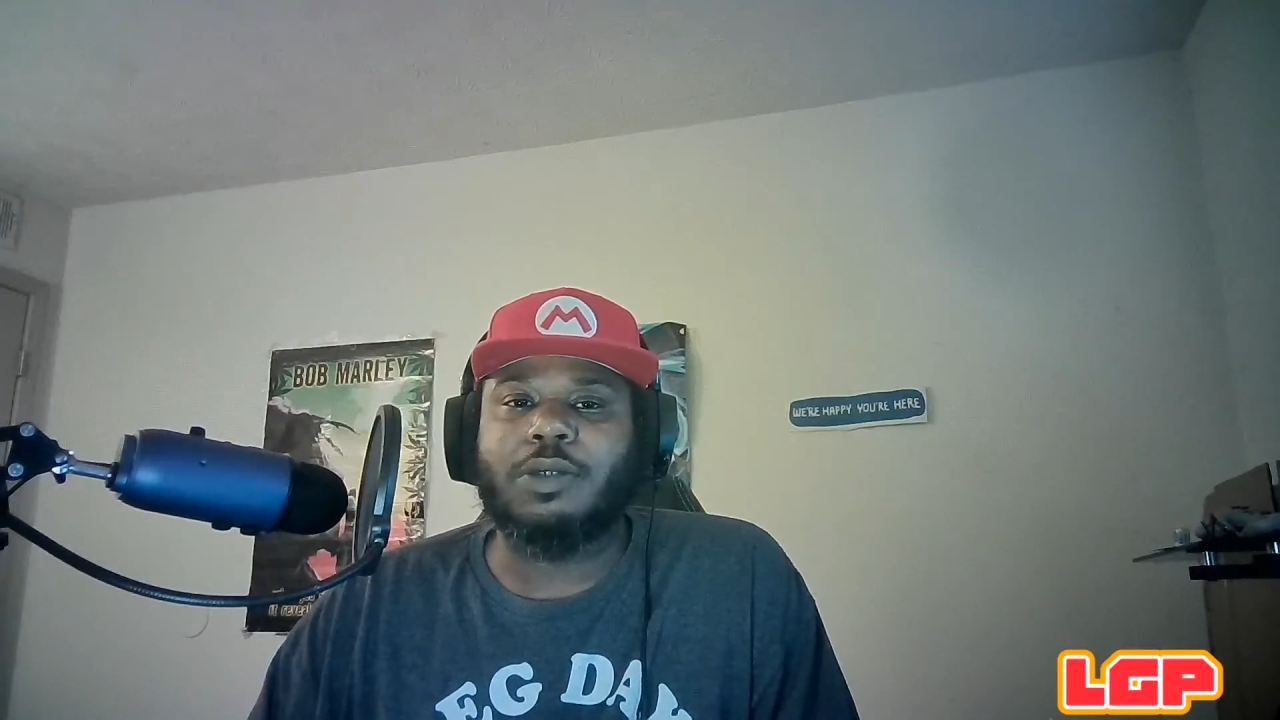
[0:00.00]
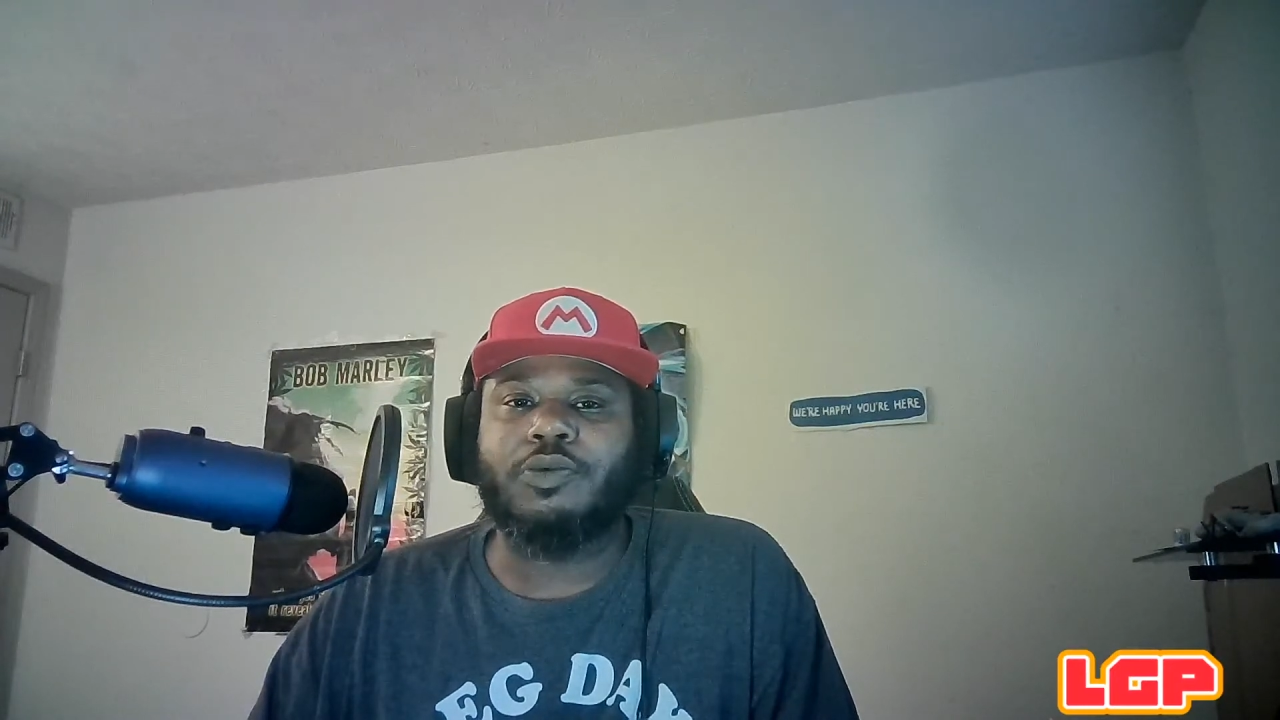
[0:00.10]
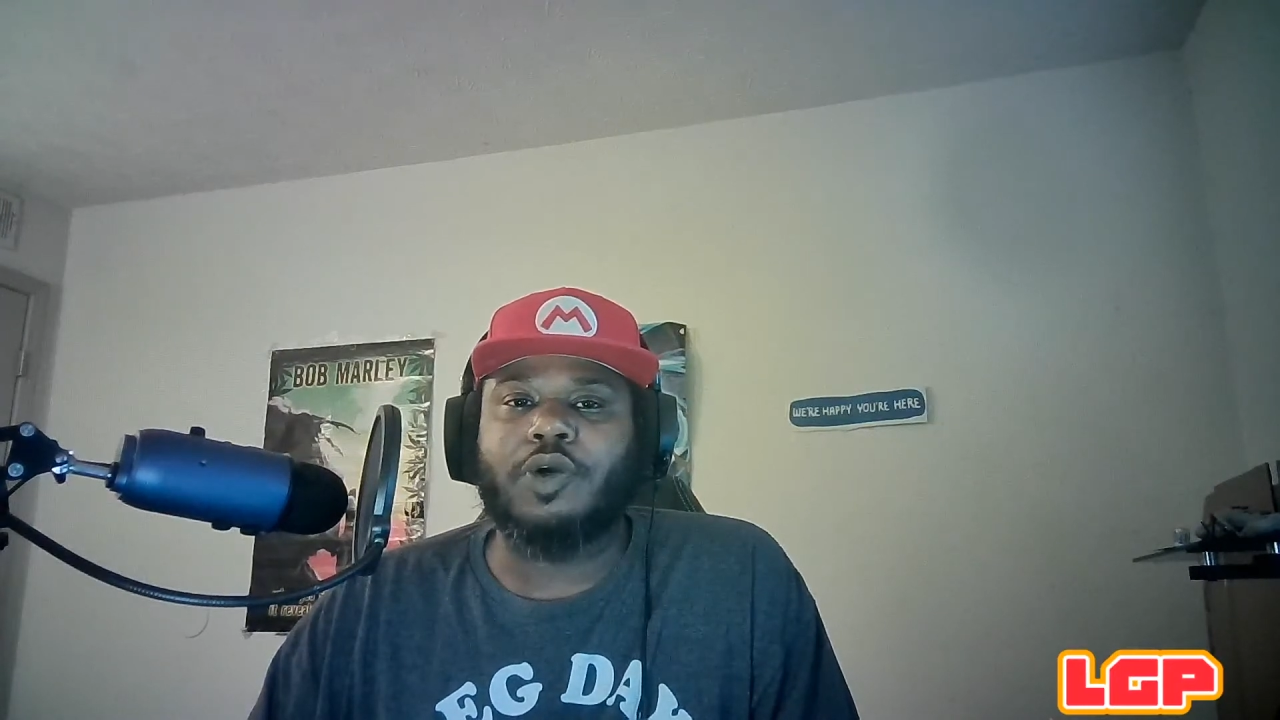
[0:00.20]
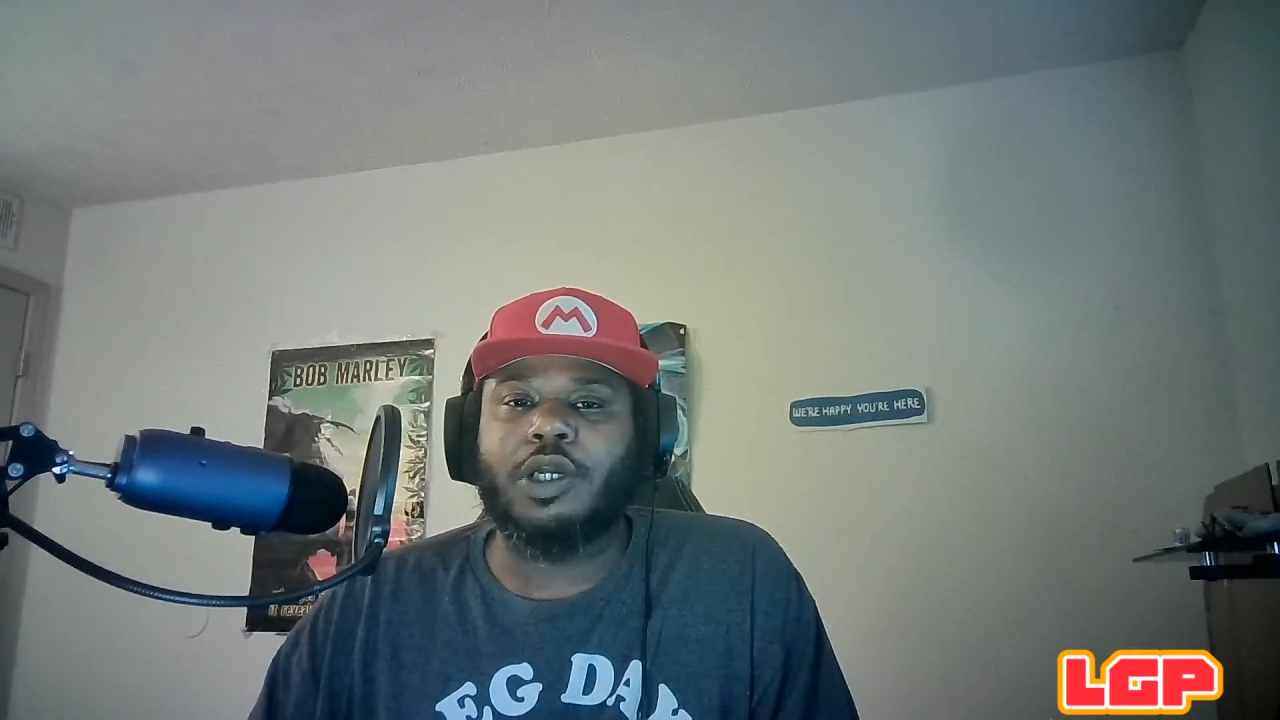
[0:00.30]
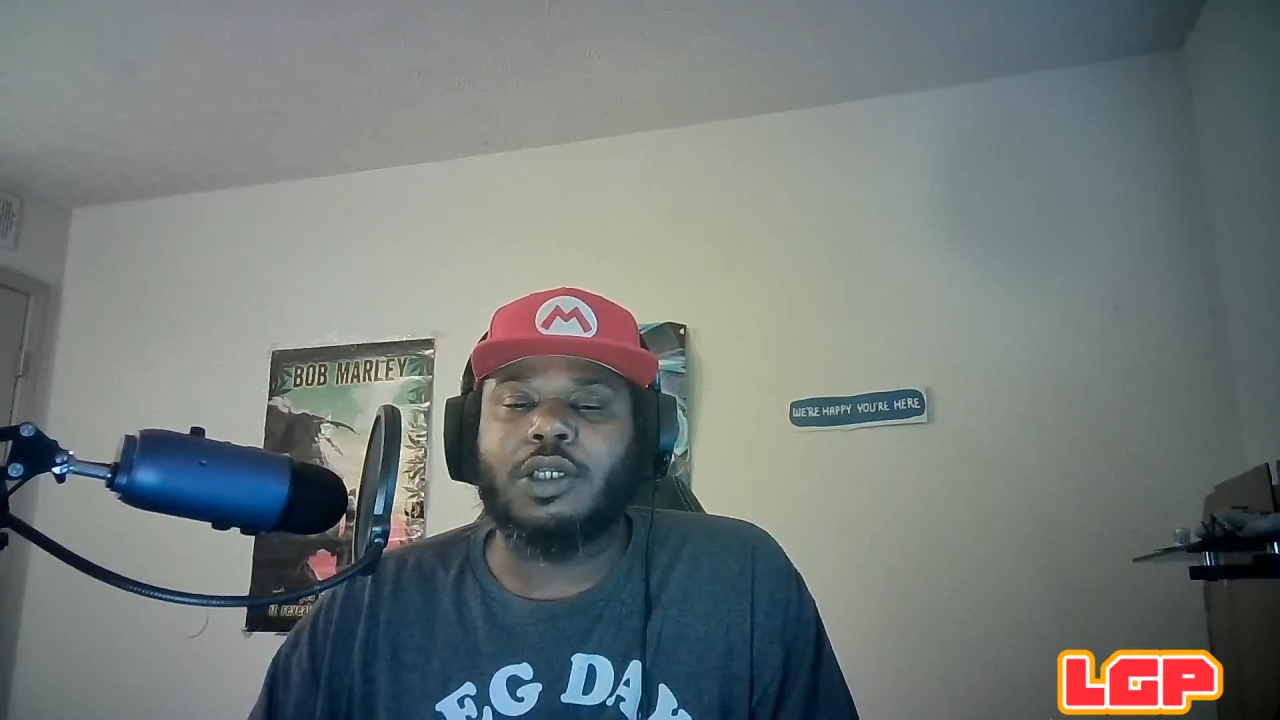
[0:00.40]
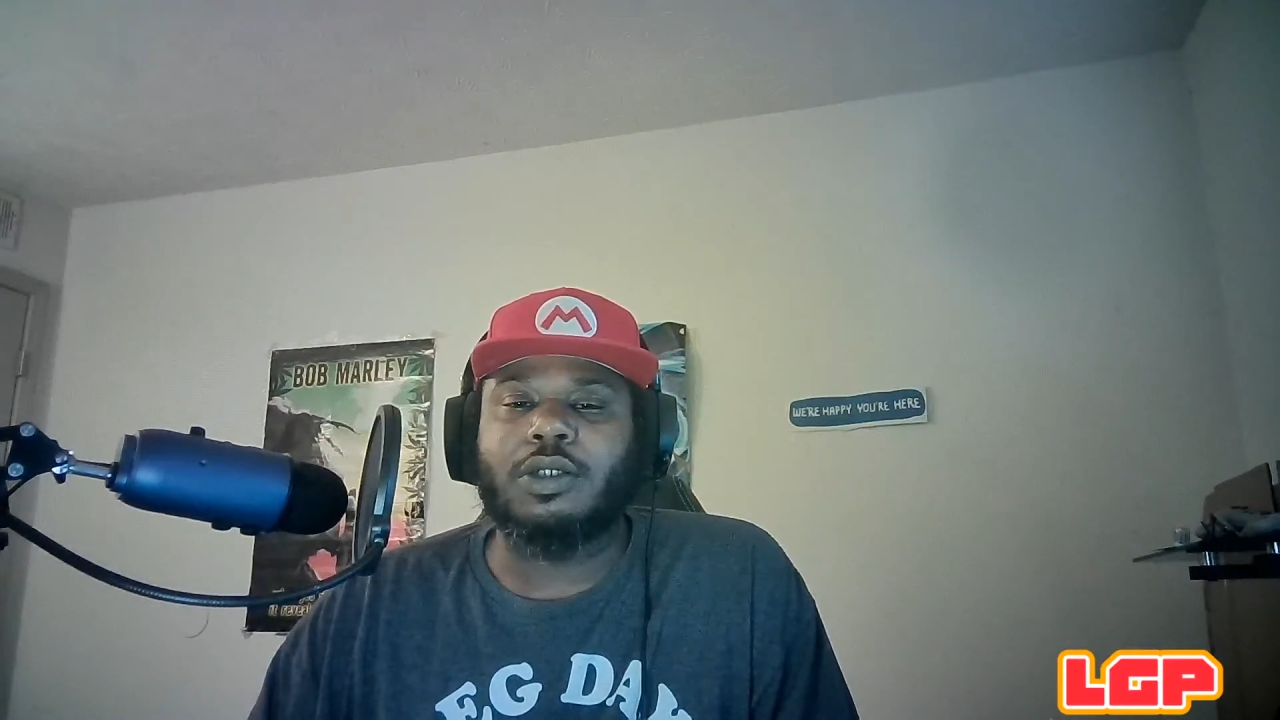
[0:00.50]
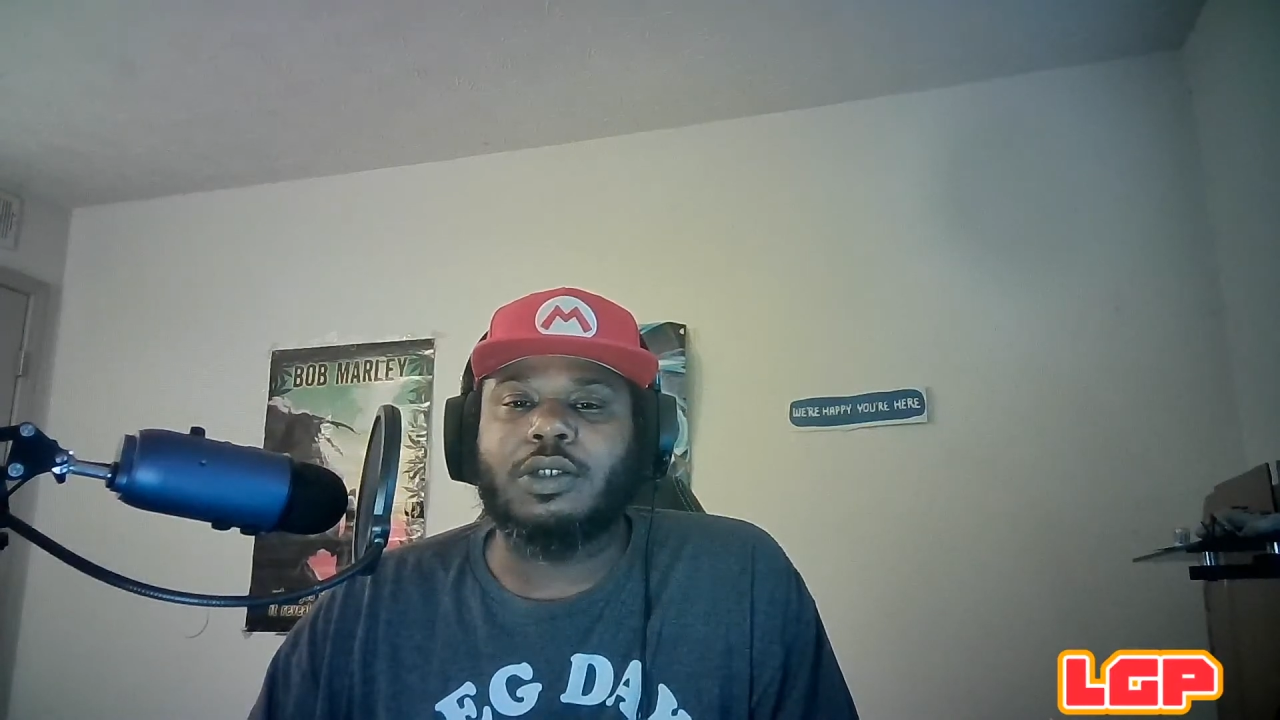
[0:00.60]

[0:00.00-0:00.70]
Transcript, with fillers: brand